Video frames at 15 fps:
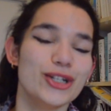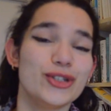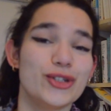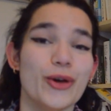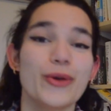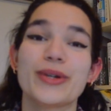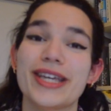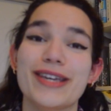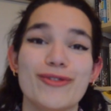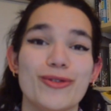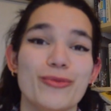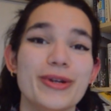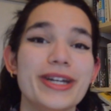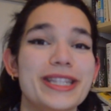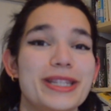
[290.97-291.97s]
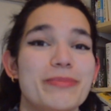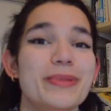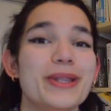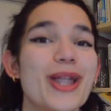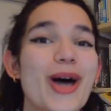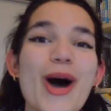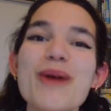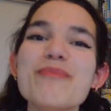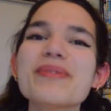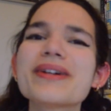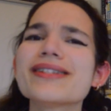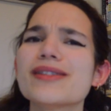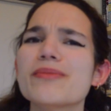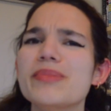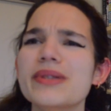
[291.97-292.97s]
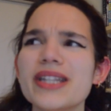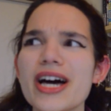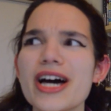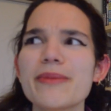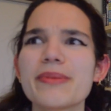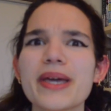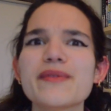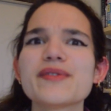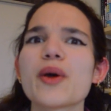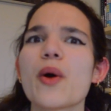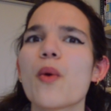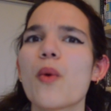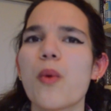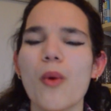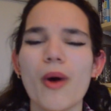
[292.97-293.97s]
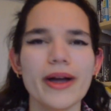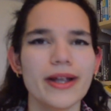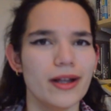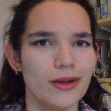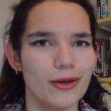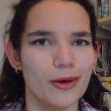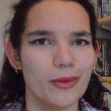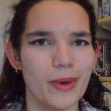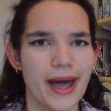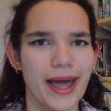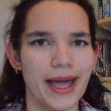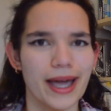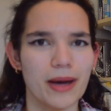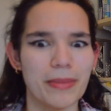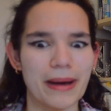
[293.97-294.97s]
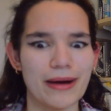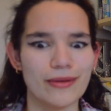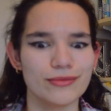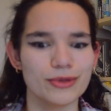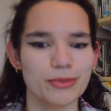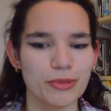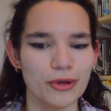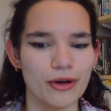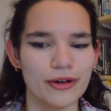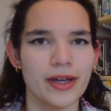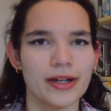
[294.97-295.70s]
don't even read the blurb, because the blurb gives quite a lot away about the plot,